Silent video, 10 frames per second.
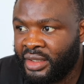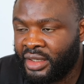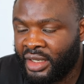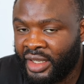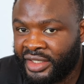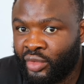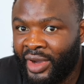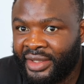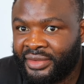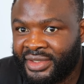it's
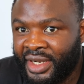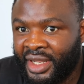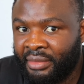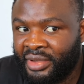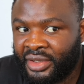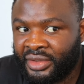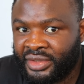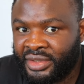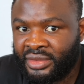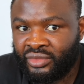right to say that
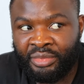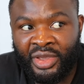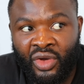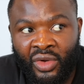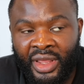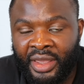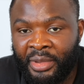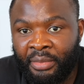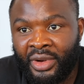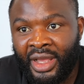because we've been calling
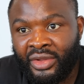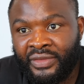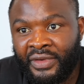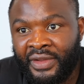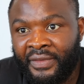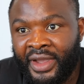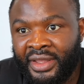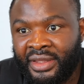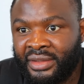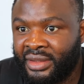people out for the fight.
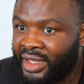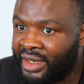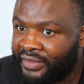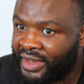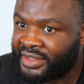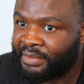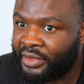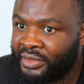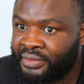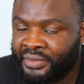They never respond.